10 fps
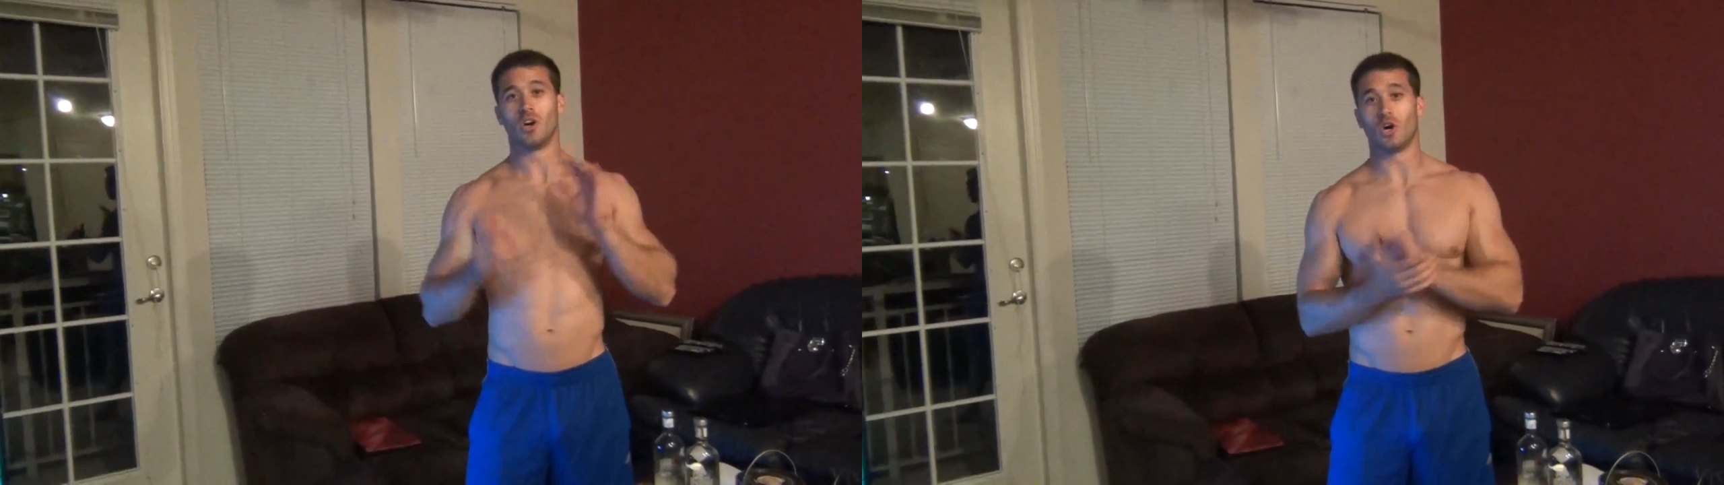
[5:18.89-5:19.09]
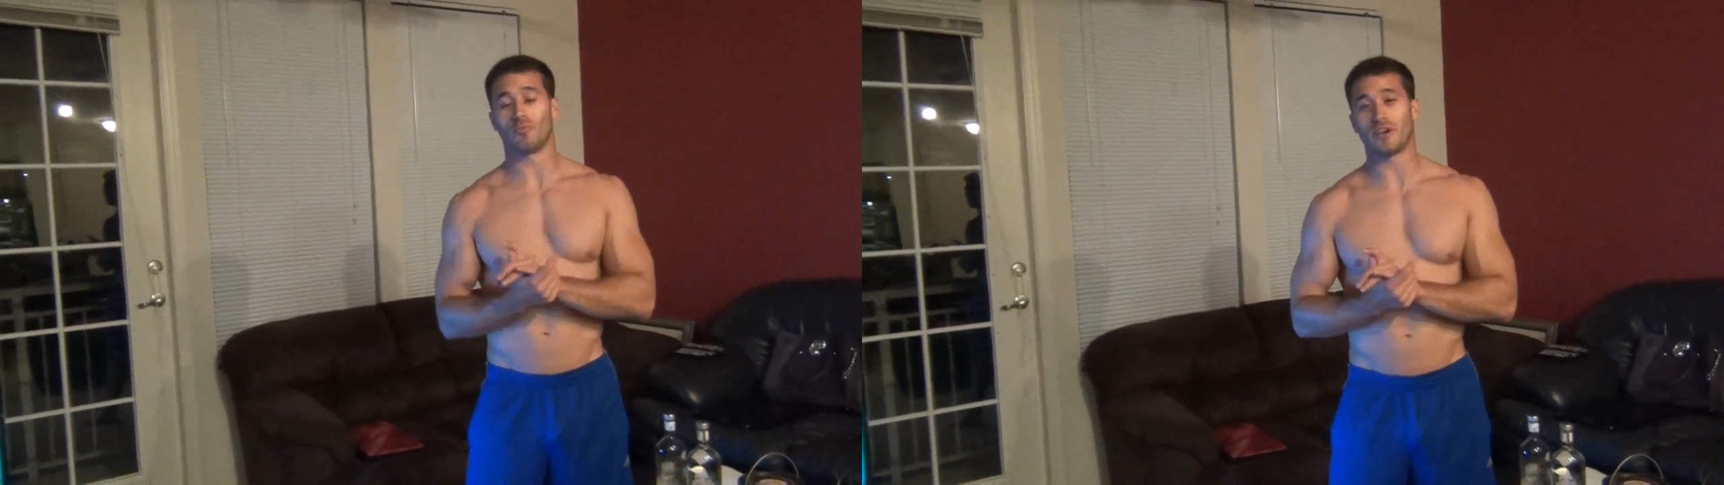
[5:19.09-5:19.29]

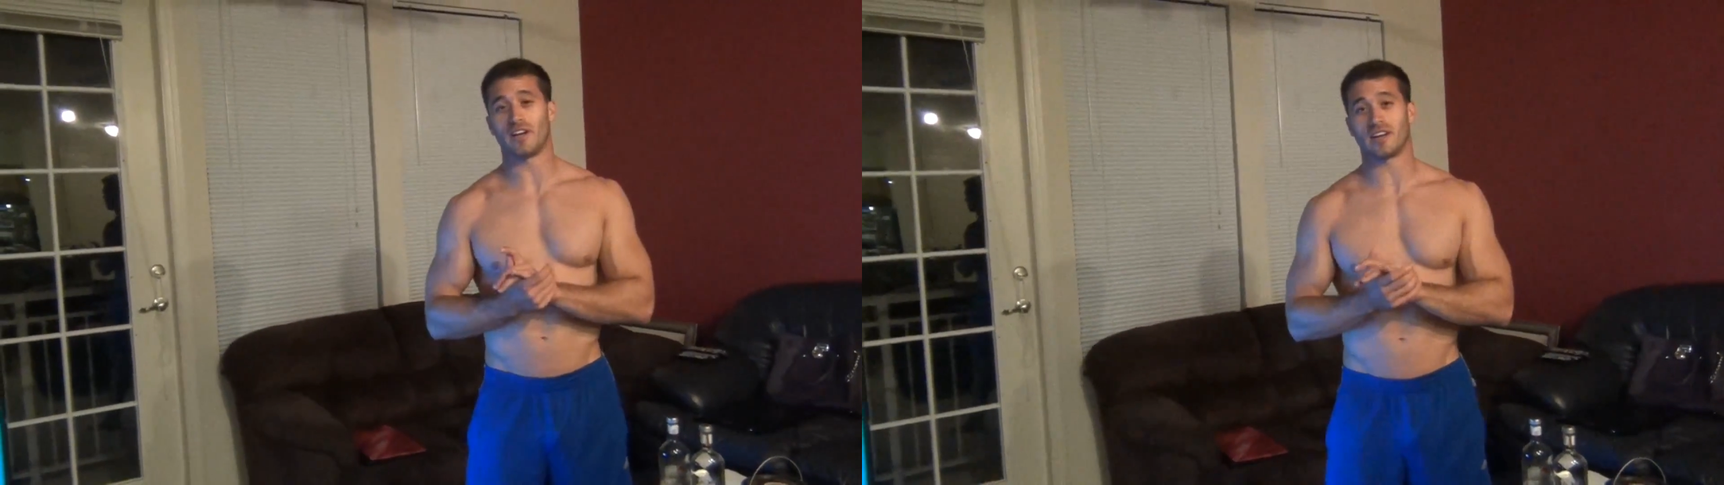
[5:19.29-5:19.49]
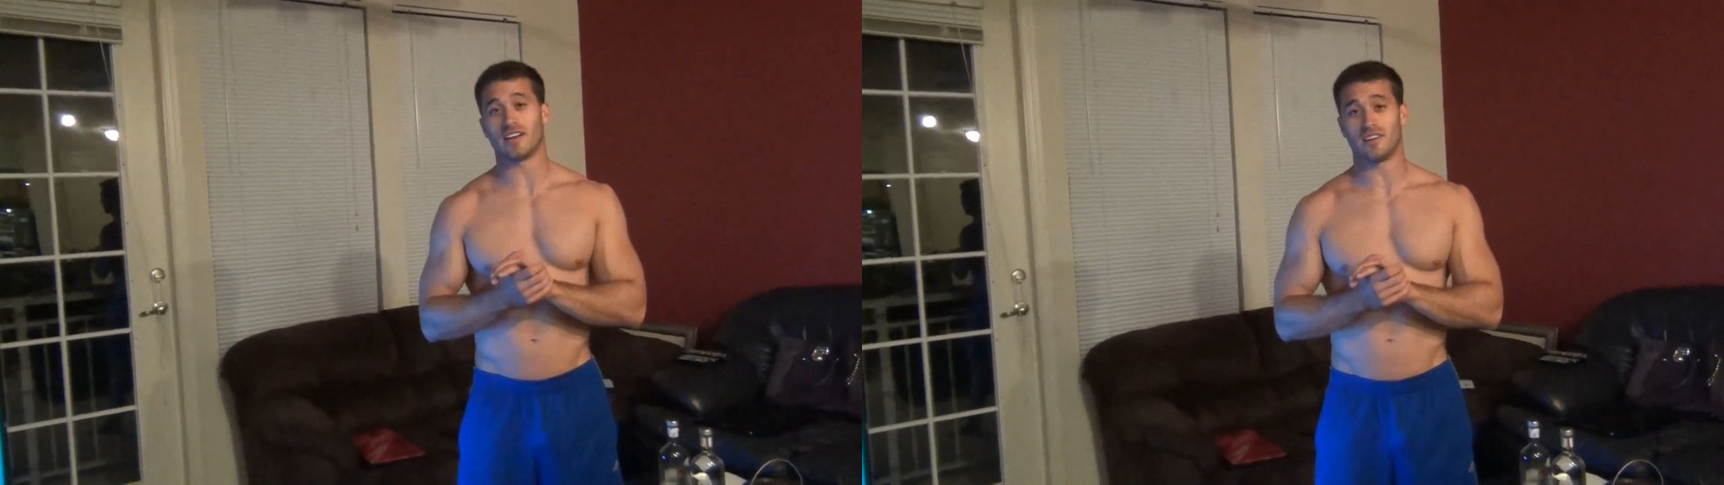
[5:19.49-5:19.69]
hope
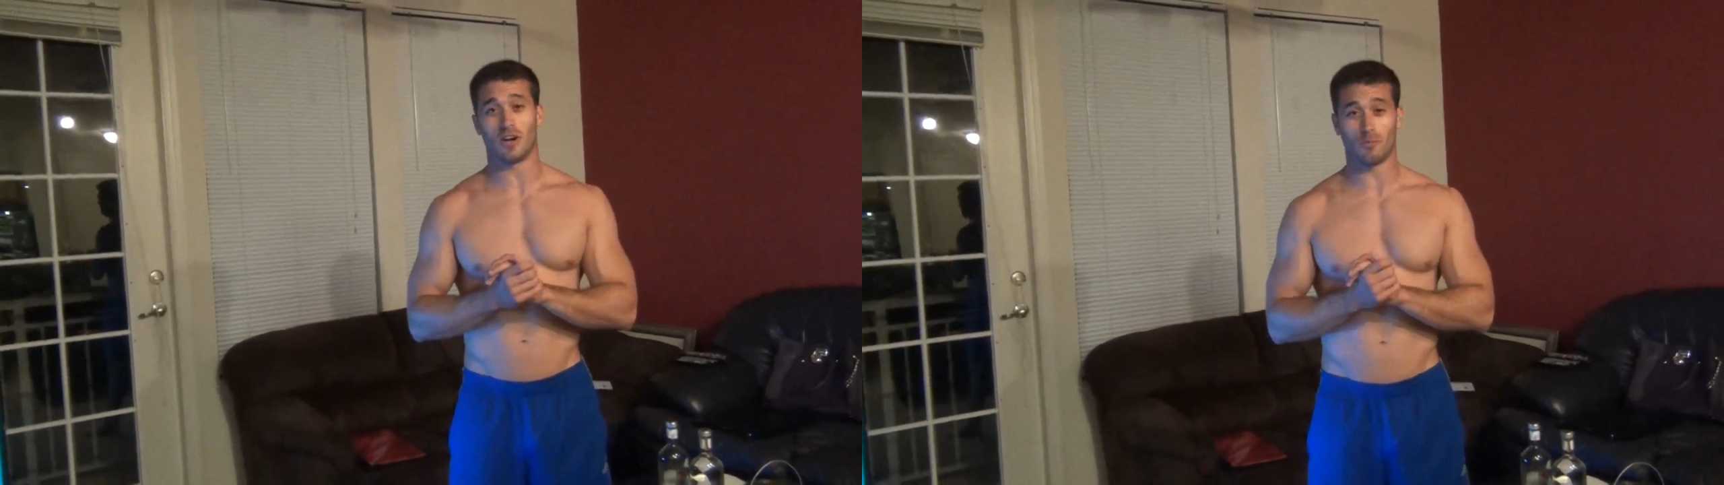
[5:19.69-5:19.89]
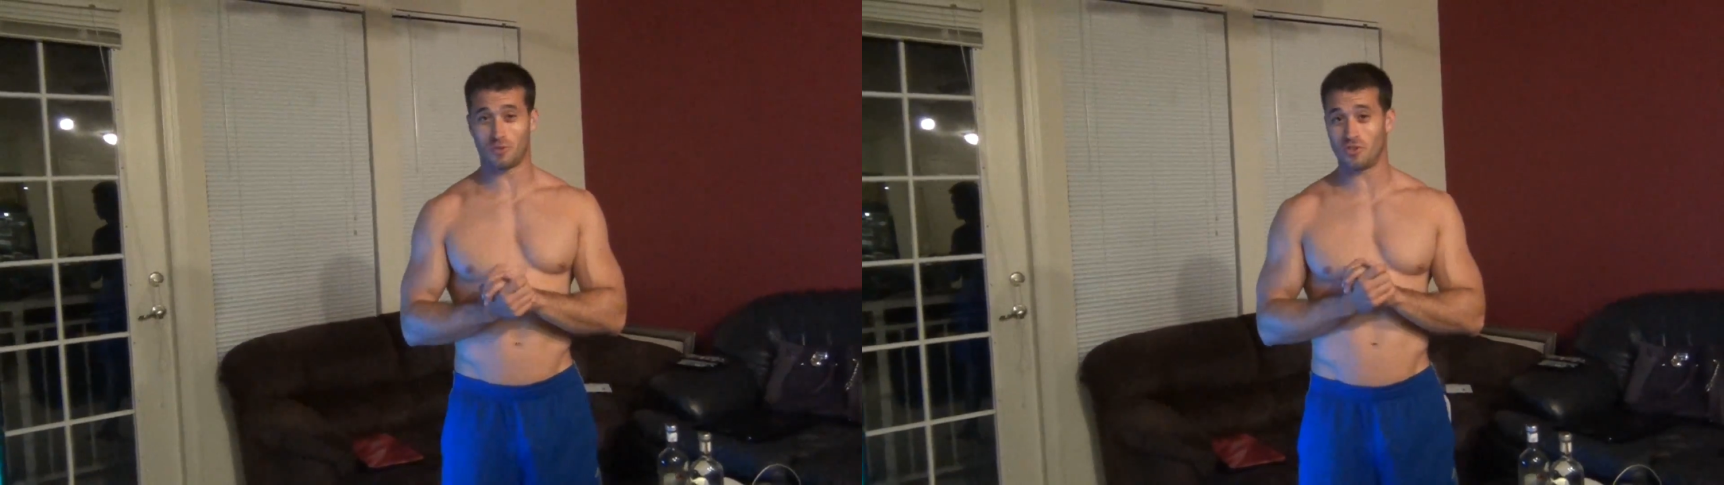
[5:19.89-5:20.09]
that
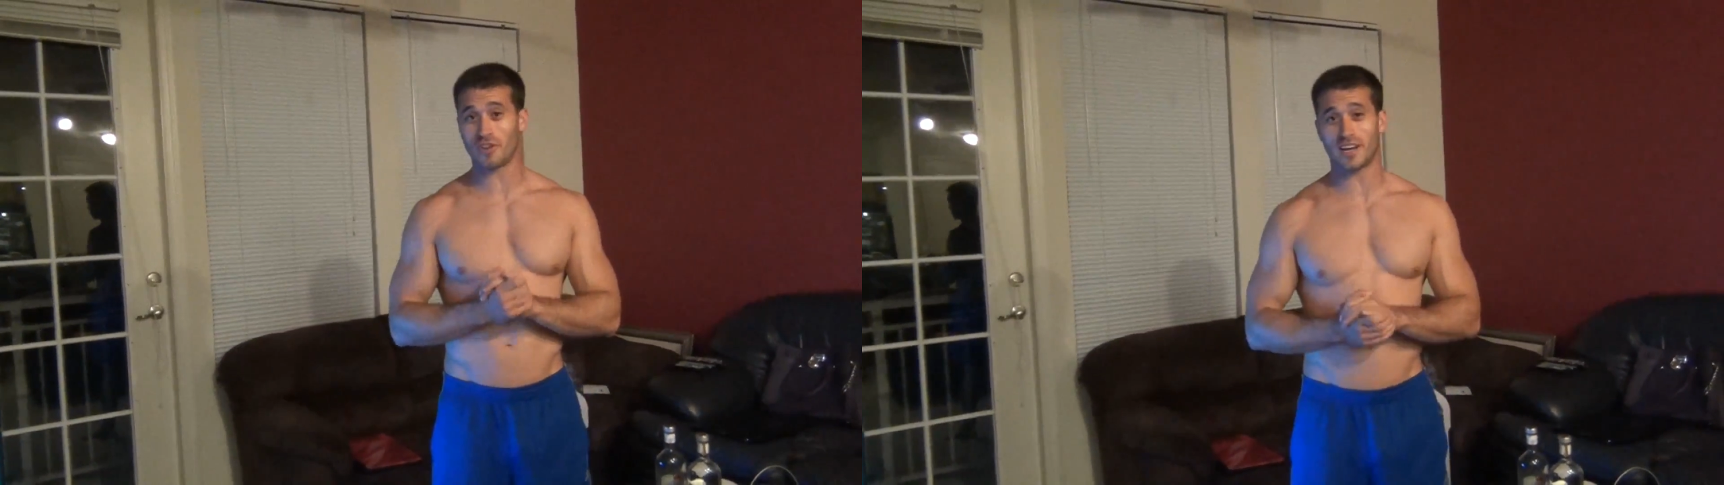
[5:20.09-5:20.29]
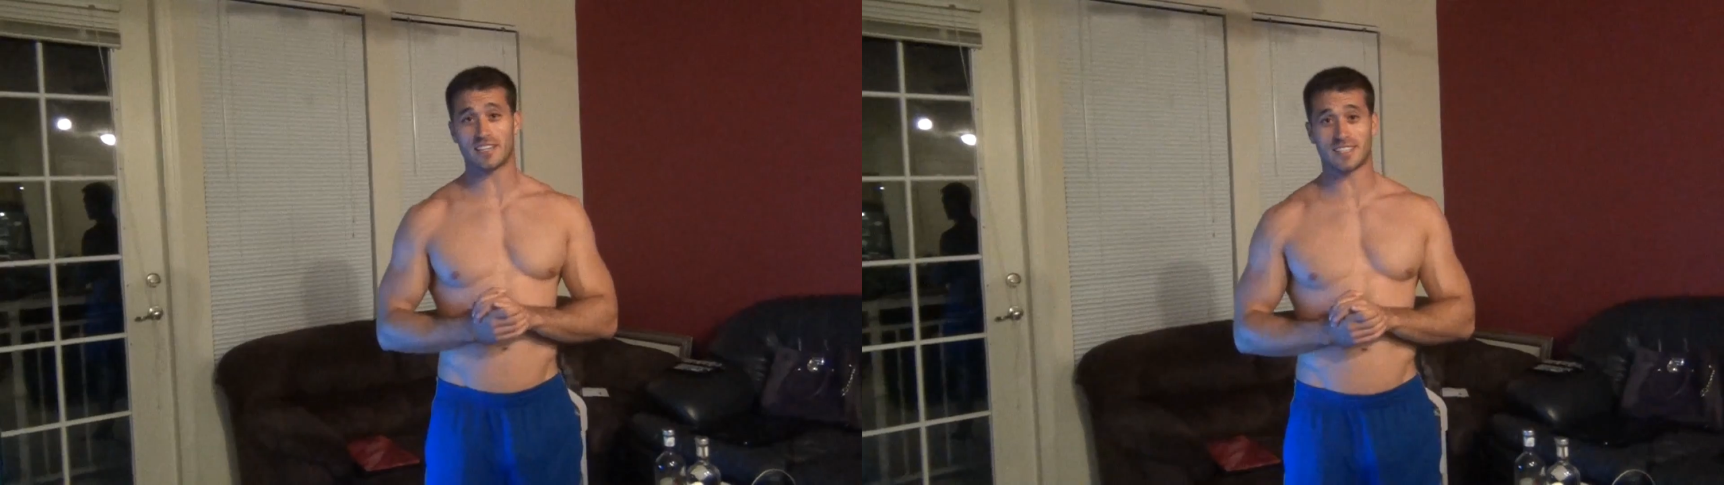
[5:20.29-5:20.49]
helped you
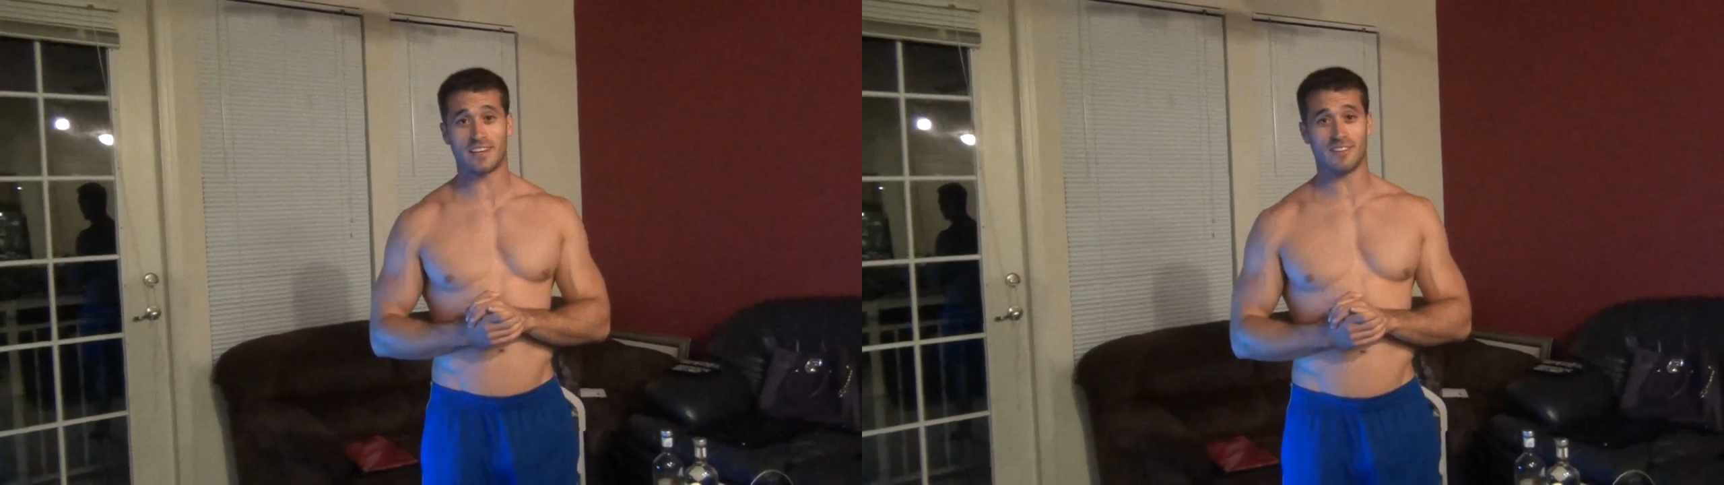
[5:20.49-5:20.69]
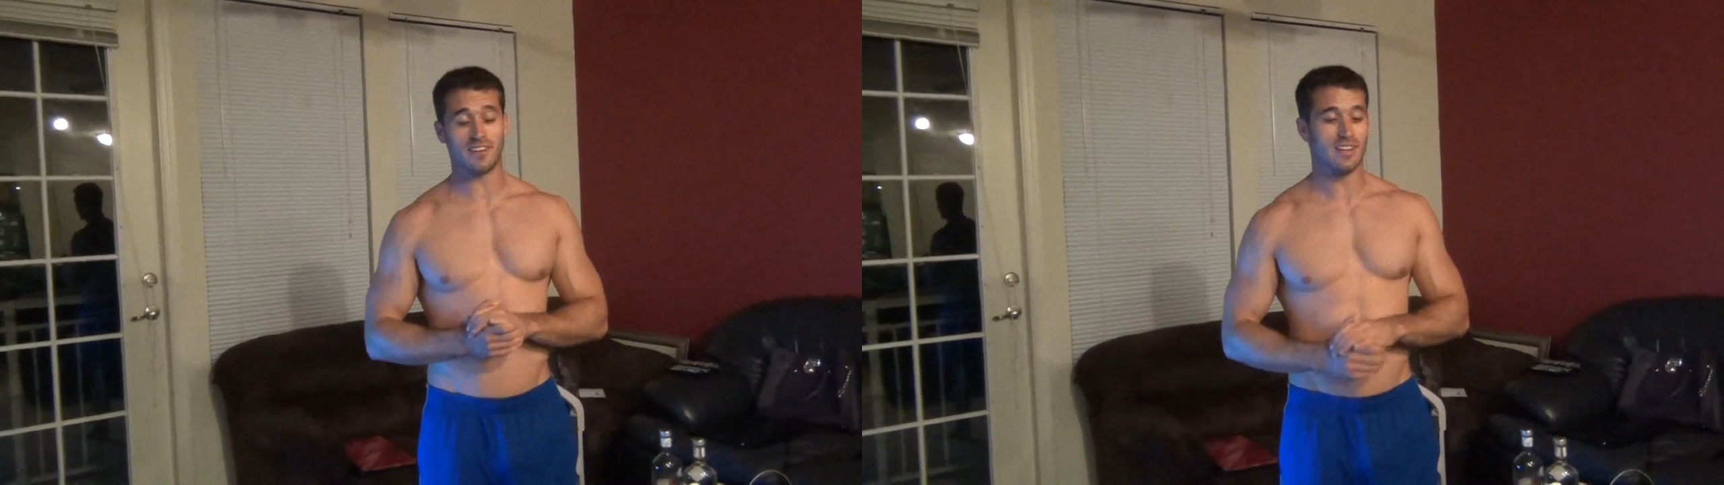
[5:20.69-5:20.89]
guys
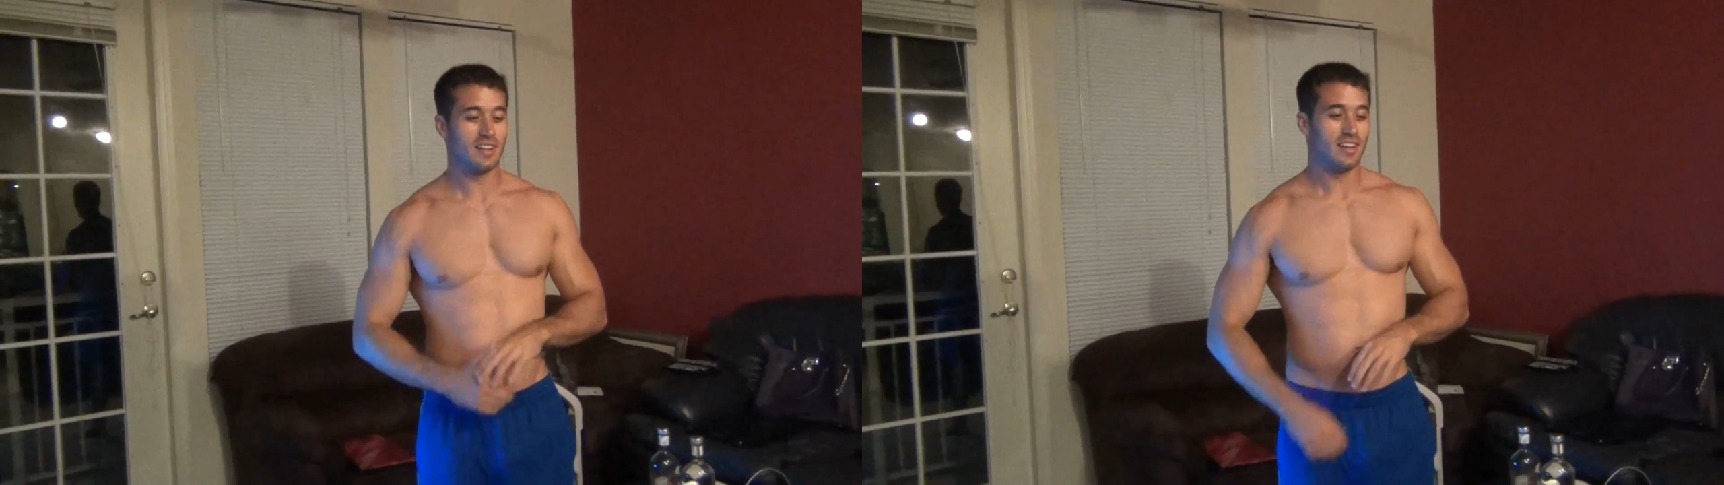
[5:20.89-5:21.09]
out.